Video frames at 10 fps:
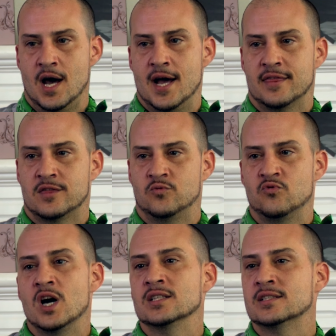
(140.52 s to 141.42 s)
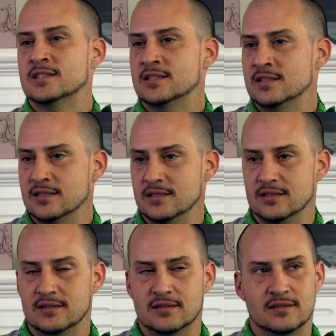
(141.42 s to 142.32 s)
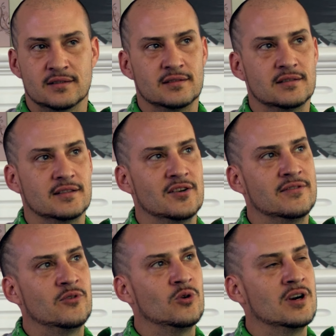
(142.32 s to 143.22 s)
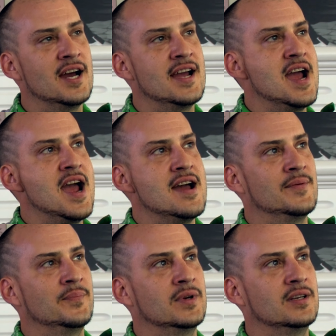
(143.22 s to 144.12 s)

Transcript: I thrust, therefore I am.